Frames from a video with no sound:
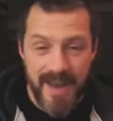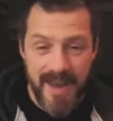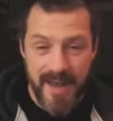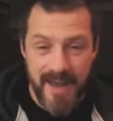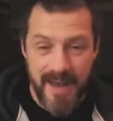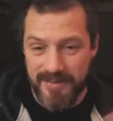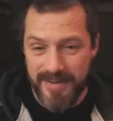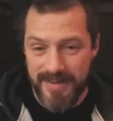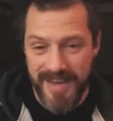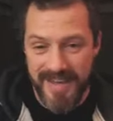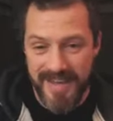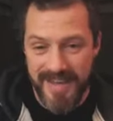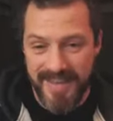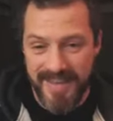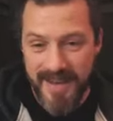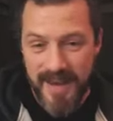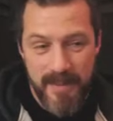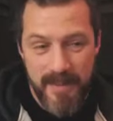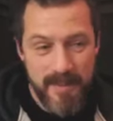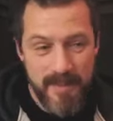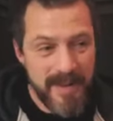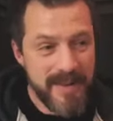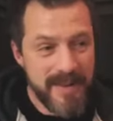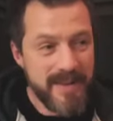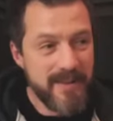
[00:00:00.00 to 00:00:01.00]
love that.
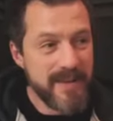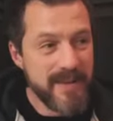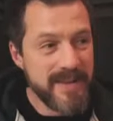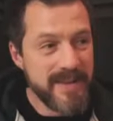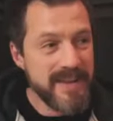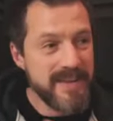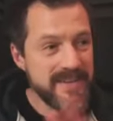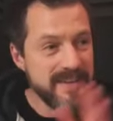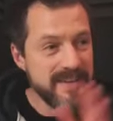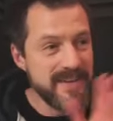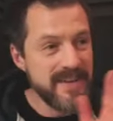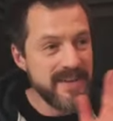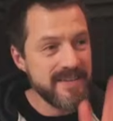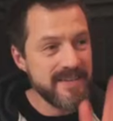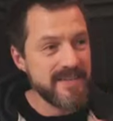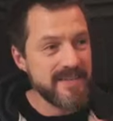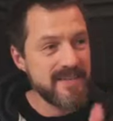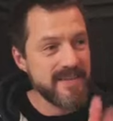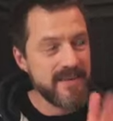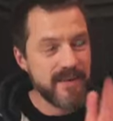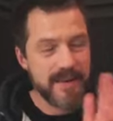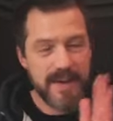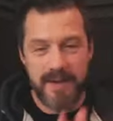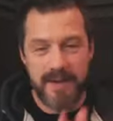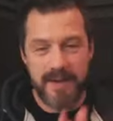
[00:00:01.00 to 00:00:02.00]
But
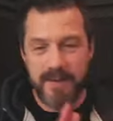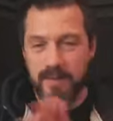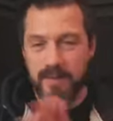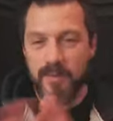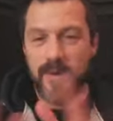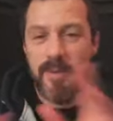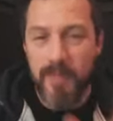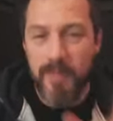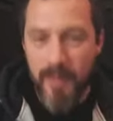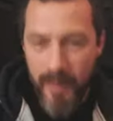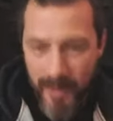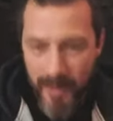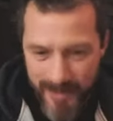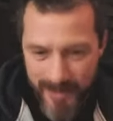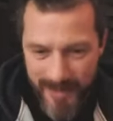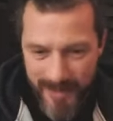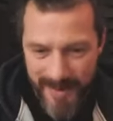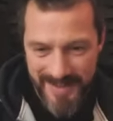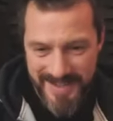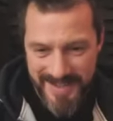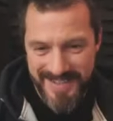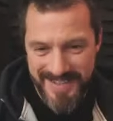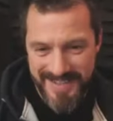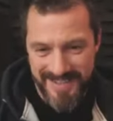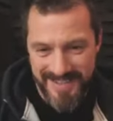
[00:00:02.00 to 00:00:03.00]
here's okay, one more
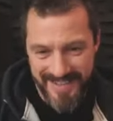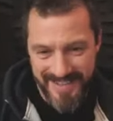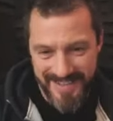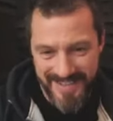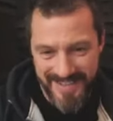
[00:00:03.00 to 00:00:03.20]
question.